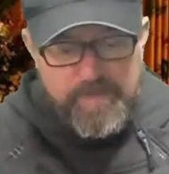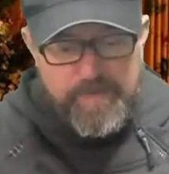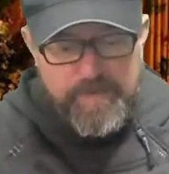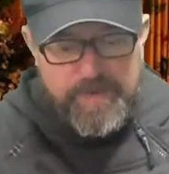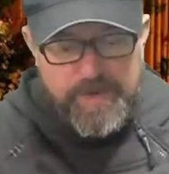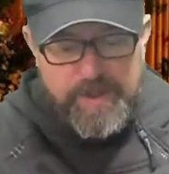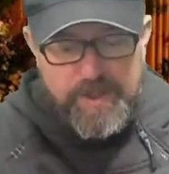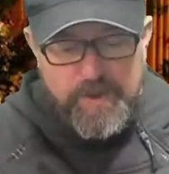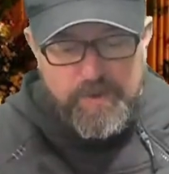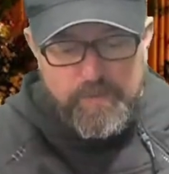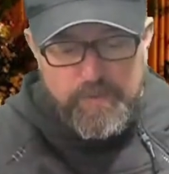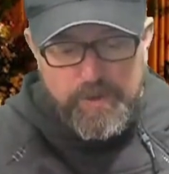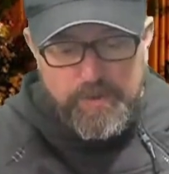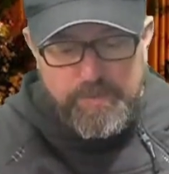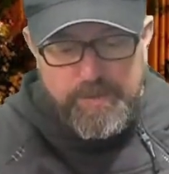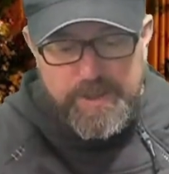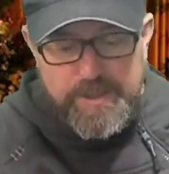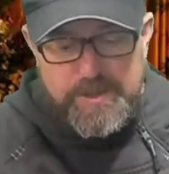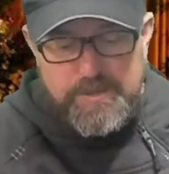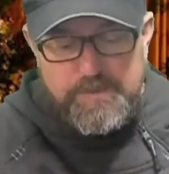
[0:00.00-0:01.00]
the
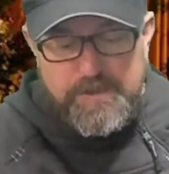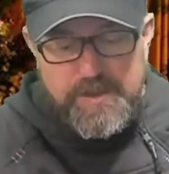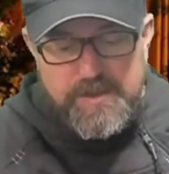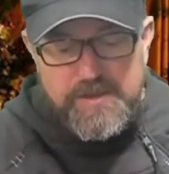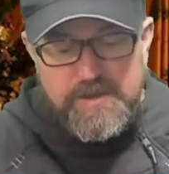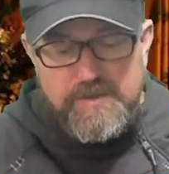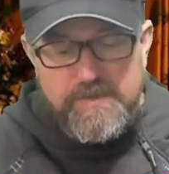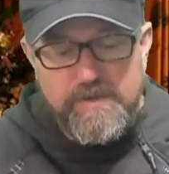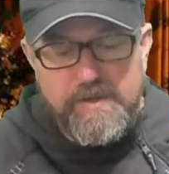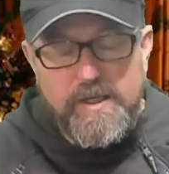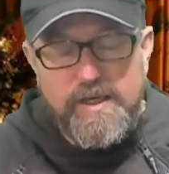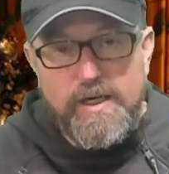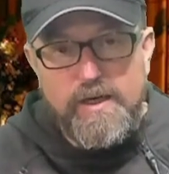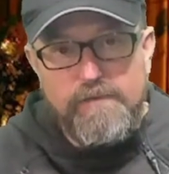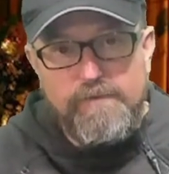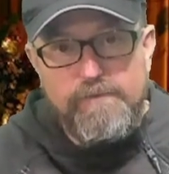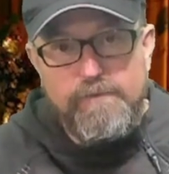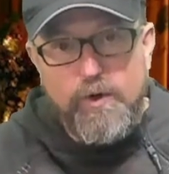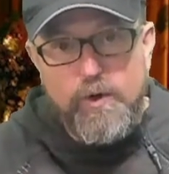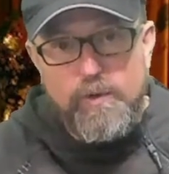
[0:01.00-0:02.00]
replacement
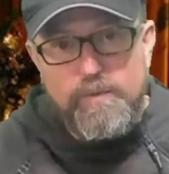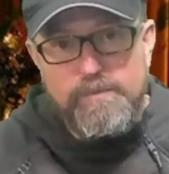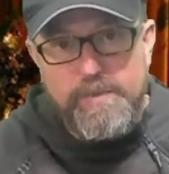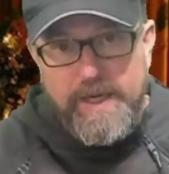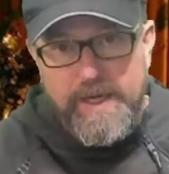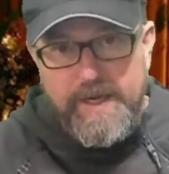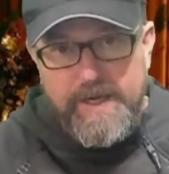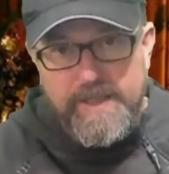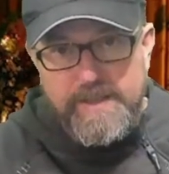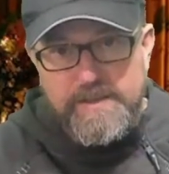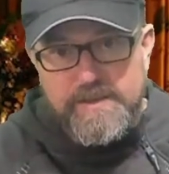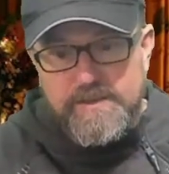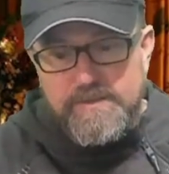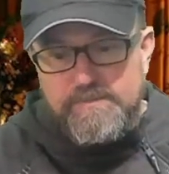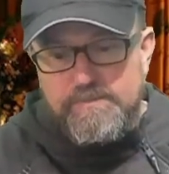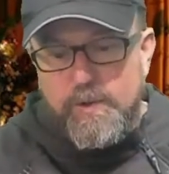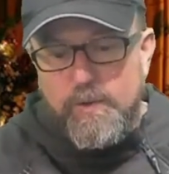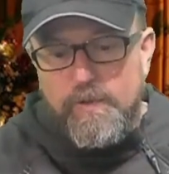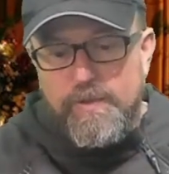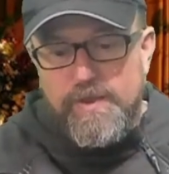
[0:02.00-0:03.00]
foam pads,
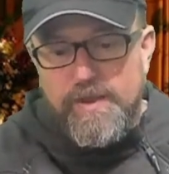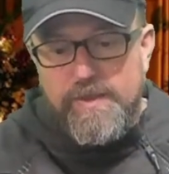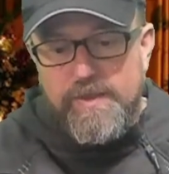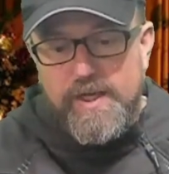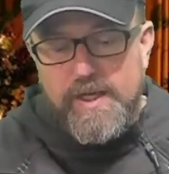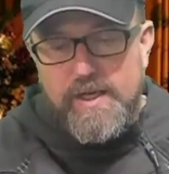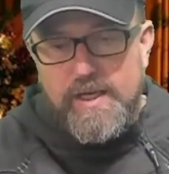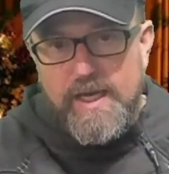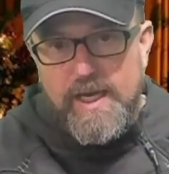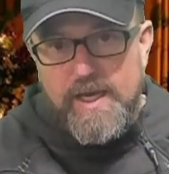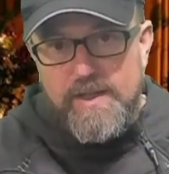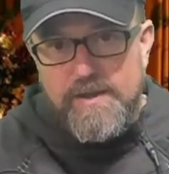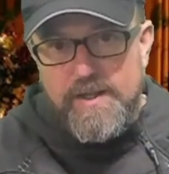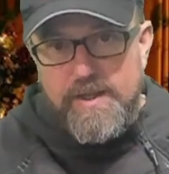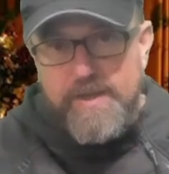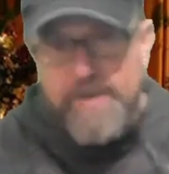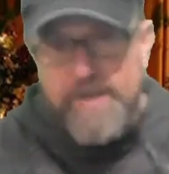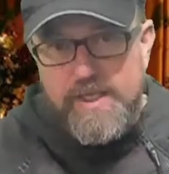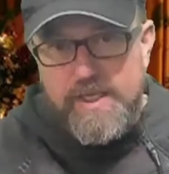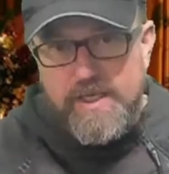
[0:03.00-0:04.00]
both the thick and the
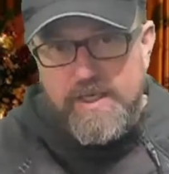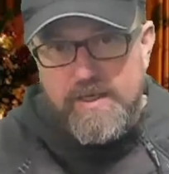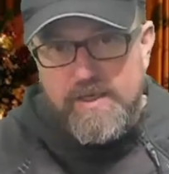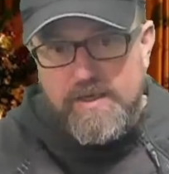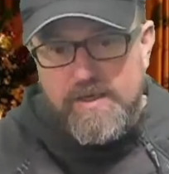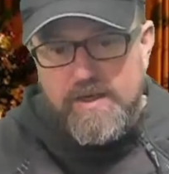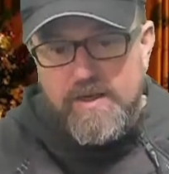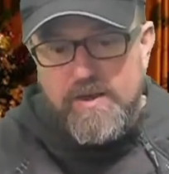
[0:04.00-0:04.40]
thin,